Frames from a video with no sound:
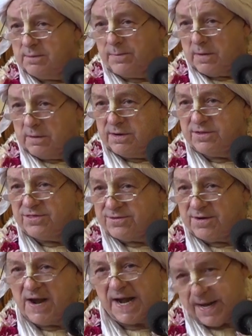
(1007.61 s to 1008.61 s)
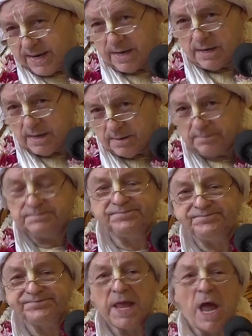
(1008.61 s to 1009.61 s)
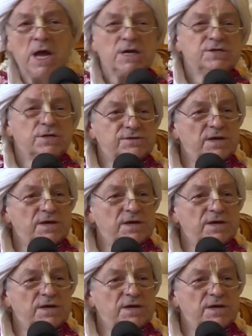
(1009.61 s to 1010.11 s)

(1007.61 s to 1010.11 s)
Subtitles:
upon a thread. So